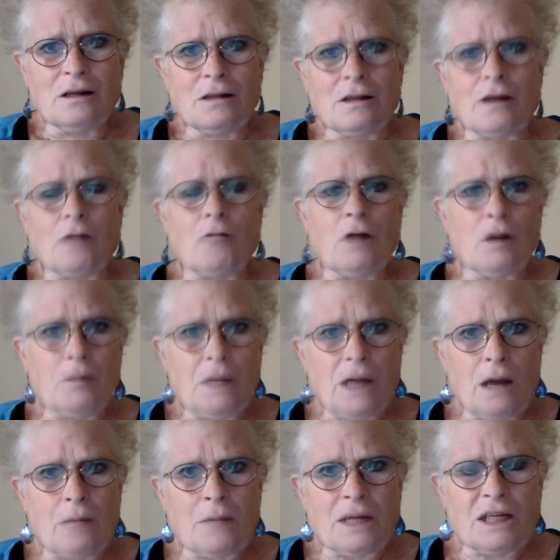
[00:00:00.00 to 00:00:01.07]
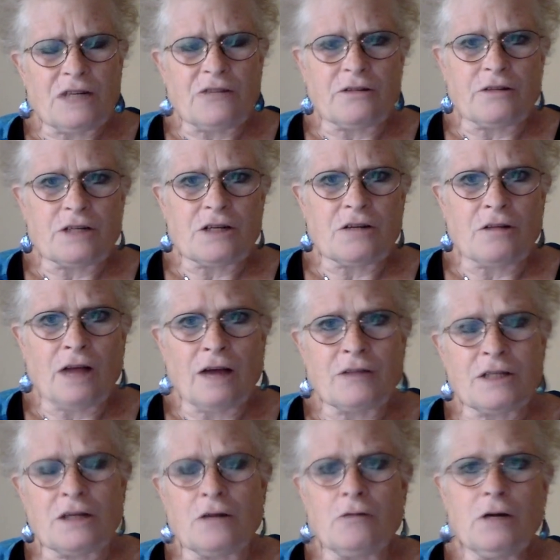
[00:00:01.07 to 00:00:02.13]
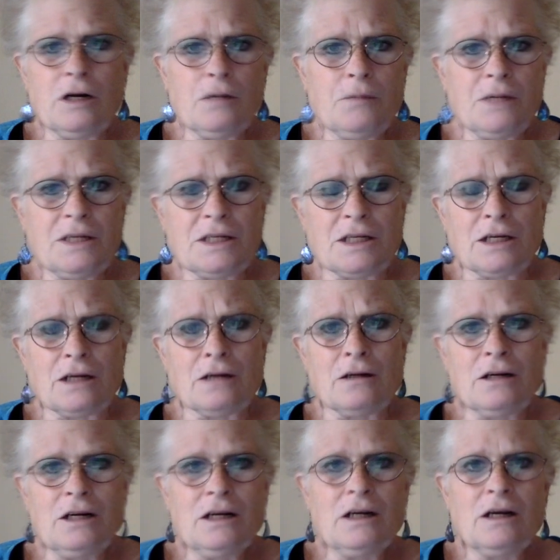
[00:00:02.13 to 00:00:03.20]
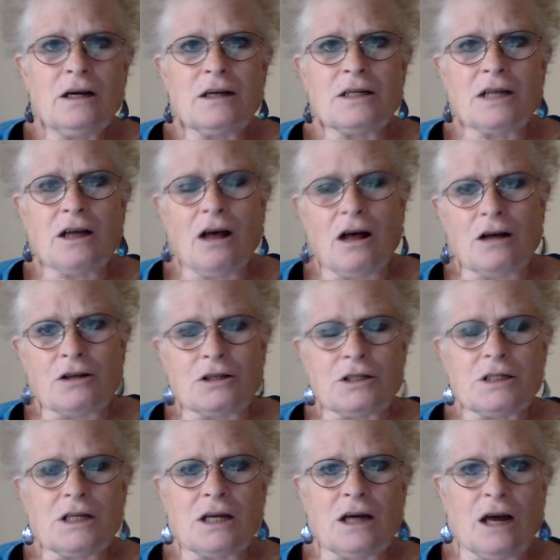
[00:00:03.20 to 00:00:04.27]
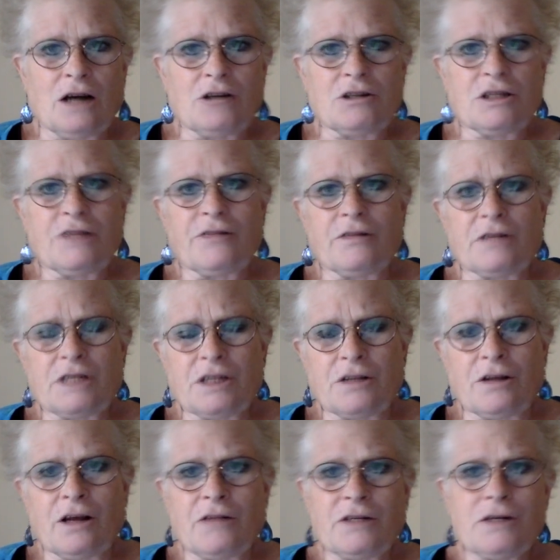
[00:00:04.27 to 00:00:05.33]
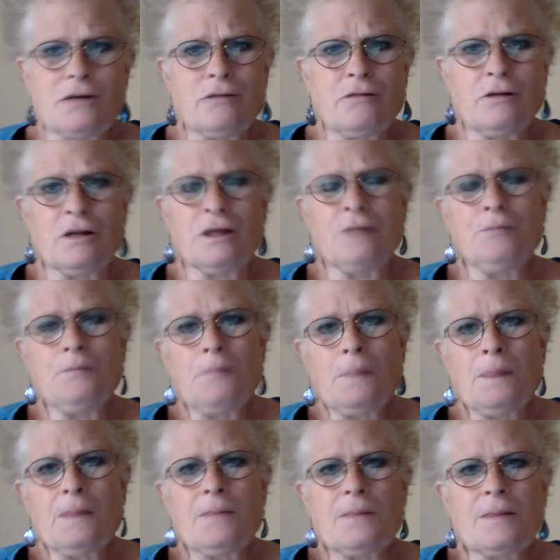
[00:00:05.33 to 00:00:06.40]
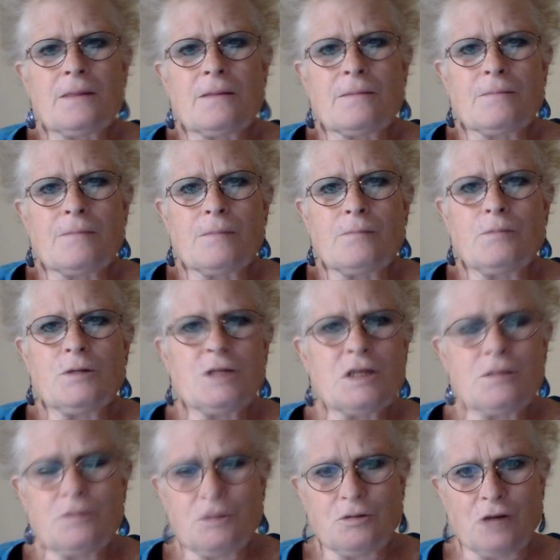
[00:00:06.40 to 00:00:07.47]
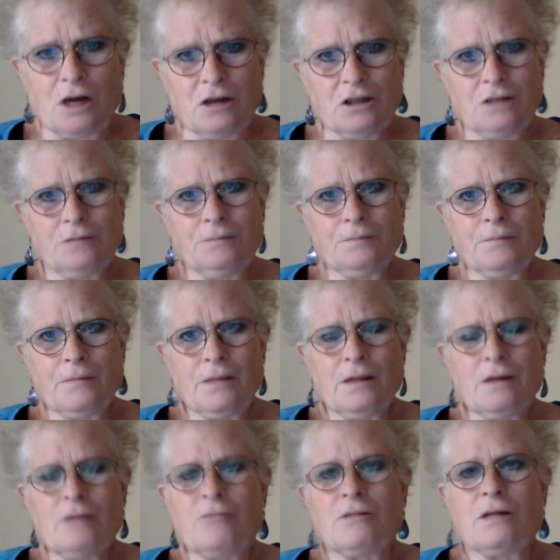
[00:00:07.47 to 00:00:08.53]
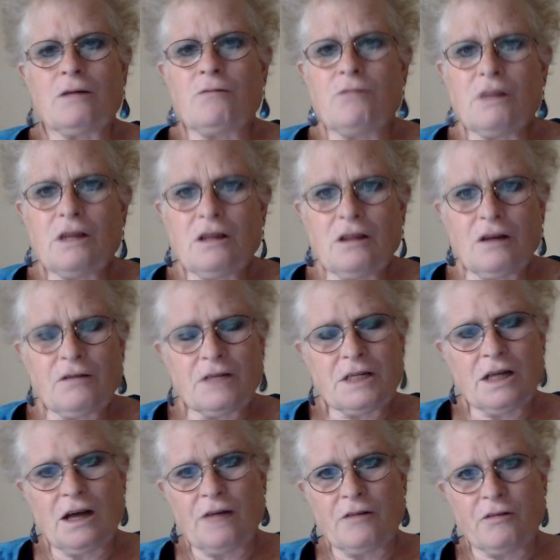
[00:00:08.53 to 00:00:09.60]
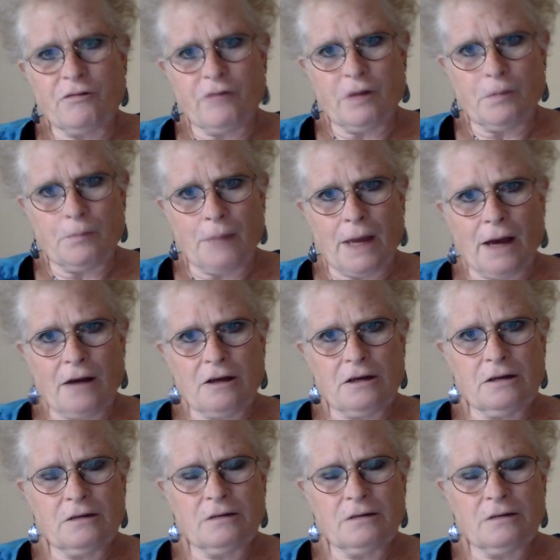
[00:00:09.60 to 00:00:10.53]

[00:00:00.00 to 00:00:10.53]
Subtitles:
They don't want to be on meds for the rest of their lives. They don't want to be seeing a psychologist, psychiatrist for the rest of their lives. Really, most of them do not. What they'd really love is to have their freedom back.